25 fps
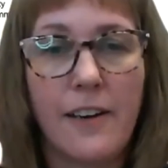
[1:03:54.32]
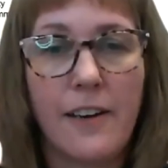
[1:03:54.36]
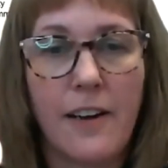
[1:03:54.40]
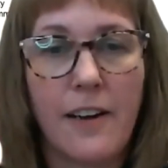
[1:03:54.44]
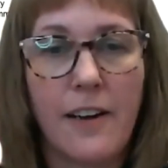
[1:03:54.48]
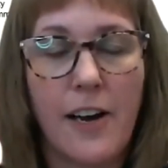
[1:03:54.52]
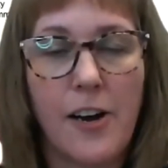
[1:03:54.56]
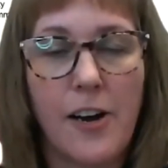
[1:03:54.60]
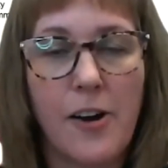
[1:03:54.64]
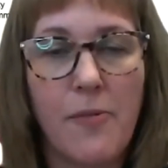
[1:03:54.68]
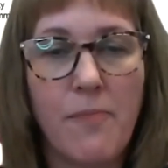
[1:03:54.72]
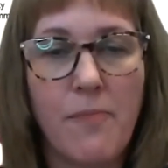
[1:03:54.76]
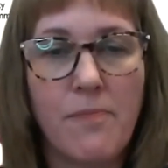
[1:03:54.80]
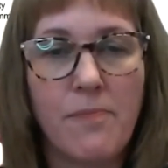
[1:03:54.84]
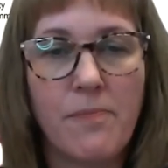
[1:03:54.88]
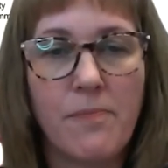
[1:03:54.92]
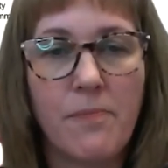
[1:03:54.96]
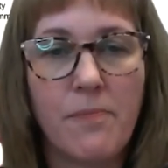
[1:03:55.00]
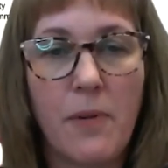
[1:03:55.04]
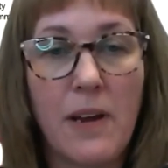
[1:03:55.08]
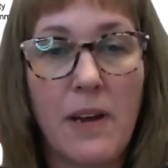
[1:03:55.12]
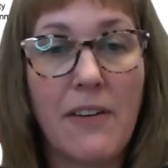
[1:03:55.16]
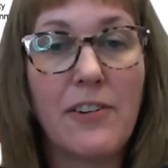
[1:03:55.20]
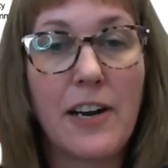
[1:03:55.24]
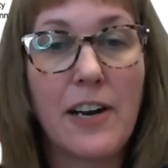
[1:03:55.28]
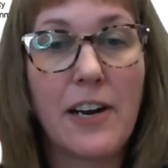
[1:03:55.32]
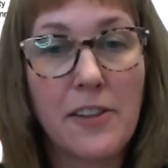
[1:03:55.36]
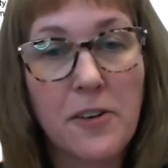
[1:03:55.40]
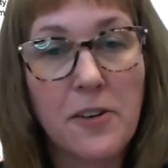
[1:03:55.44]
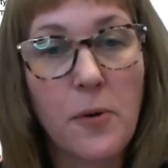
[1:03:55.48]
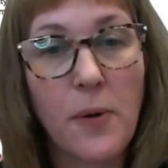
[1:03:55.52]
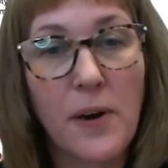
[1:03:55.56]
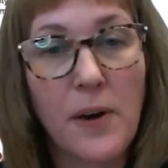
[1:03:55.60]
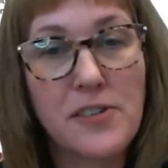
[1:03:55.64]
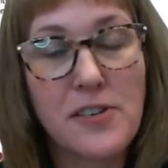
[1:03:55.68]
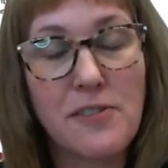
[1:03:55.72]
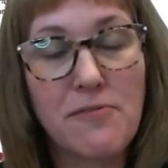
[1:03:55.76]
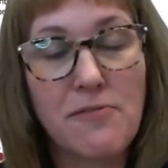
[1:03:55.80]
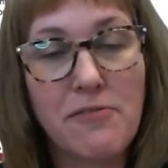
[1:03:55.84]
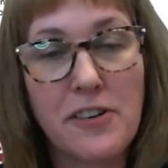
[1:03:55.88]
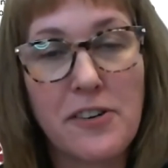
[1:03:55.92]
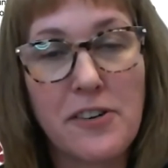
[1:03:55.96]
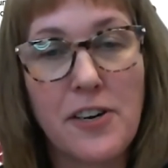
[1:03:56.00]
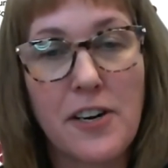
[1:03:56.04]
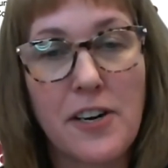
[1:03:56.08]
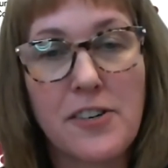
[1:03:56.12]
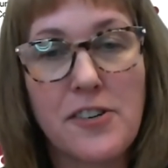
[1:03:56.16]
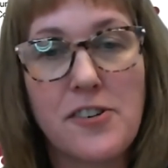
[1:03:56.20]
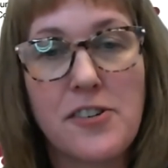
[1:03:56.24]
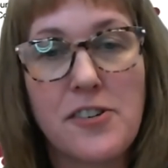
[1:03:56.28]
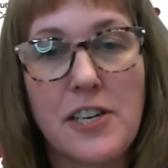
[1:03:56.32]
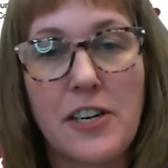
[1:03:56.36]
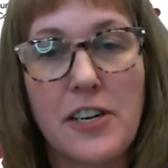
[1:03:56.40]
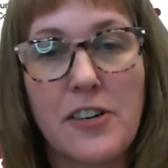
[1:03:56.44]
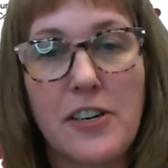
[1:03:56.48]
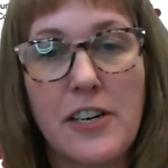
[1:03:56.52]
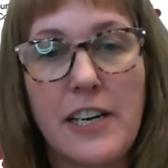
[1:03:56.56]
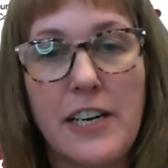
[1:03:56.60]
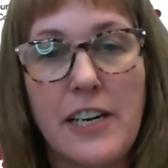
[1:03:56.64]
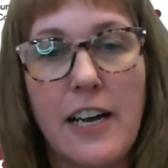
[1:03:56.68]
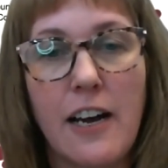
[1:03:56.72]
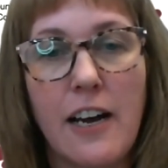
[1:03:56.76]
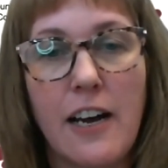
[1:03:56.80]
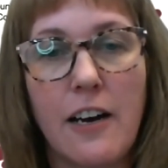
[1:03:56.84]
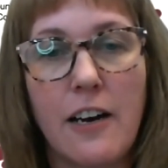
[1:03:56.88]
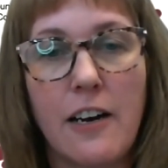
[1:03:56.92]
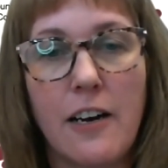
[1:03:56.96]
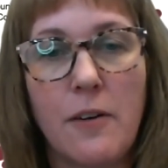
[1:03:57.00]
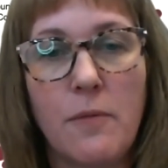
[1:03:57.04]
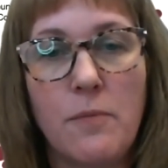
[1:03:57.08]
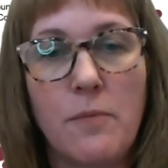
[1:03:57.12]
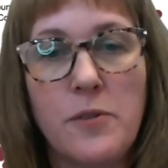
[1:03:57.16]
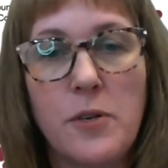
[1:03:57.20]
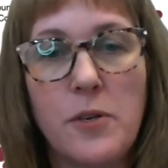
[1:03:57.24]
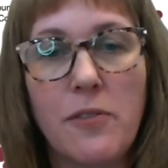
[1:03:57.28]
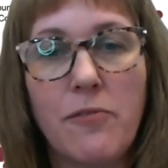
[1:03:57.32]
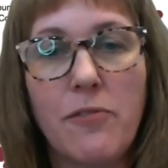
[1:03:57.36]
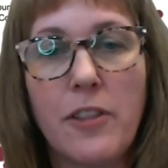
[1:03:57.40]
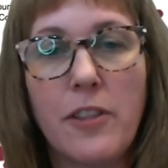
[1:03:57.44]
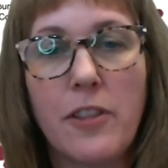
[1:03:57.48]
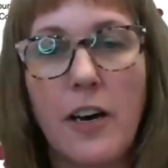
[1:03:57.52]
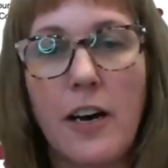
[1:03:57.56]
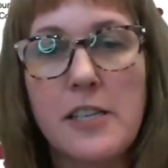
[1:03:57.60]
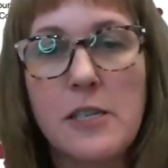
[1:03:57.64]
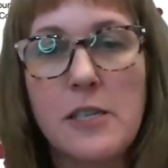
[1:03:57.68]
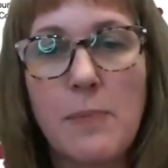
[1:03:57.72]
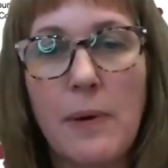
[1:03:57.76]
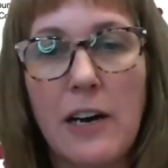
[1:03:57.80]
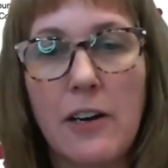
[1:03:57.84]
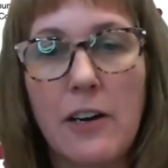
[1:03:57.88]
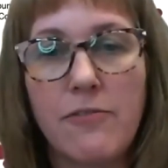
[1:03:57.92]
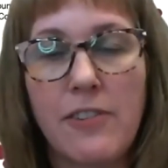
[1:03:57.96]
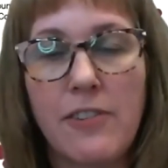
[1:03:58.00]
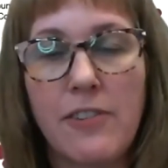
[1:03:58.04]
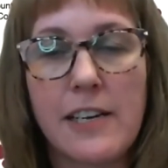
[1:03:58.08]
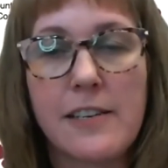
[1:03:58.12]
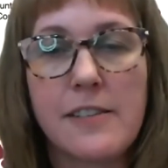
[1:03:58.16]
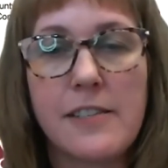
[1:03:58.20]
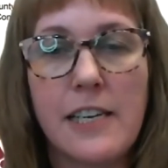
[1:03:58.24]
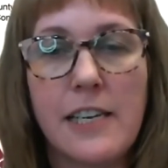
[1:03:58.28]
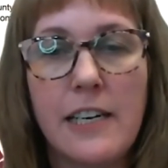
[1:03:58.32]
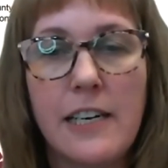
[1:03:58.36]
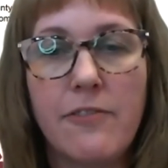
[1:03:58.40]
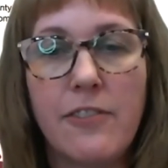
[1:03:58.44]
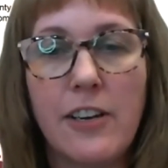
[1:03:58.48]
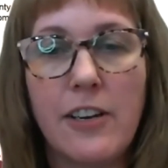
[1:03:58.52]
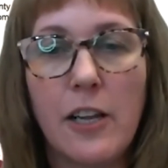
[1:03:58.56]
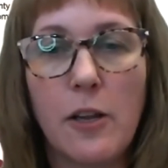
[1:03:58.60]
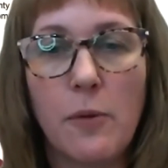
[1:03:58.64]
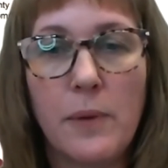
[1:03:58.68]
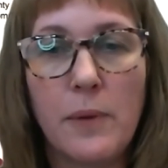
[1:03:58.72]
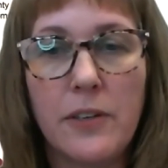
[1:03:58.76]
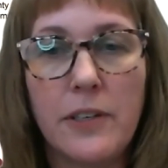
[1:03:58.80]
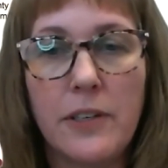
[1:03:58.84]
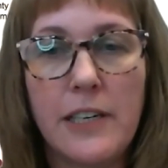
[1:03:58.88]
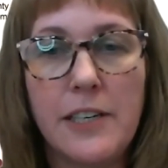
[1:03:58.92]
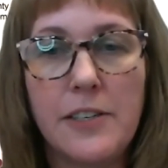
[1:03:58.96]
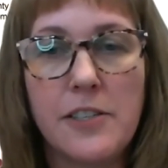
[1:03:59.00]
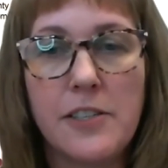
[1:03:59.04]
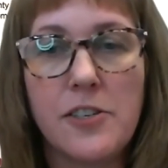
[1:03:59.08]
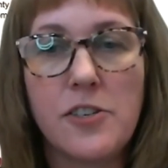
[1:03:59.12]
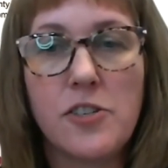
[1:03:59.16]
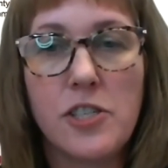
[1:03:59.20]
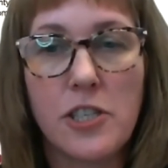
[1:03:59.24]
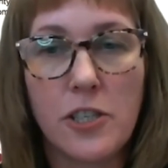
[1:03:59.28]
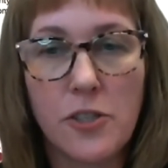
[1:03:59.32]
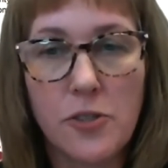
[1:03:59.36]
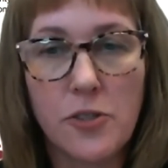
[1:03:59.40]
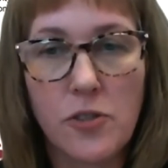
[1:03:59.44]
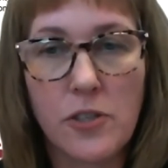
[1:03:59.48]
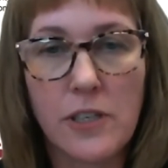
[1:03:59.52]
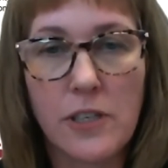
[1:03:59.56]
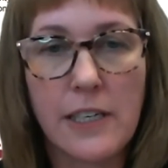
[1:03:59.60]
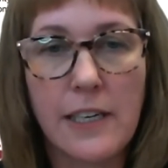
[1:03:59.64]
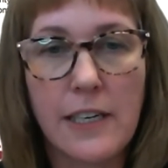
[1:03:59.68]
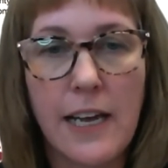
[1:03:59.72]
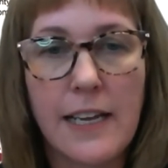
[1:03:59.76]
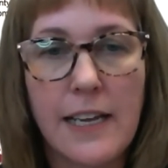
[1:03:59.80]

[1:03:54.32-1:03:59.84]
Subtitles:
And we have another question for you, Dr. Terry. Do you have thoughts about vaccine availability to children